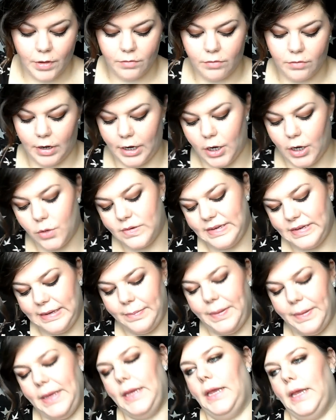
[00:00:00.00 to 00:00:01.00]
Right, O T
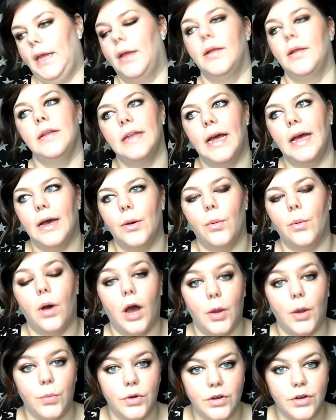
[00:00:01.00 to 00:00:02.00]
P. Now,
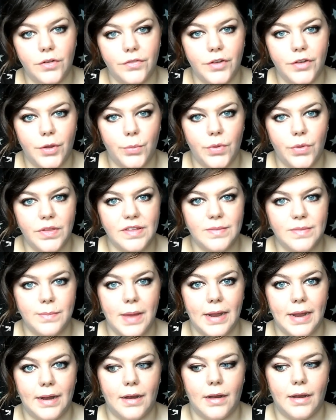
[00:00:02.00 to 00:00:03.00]
I wouldn't have known what this
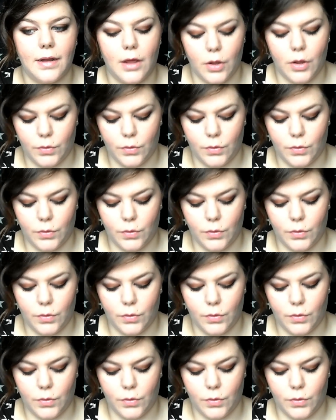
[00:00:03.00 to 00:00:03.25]
meant,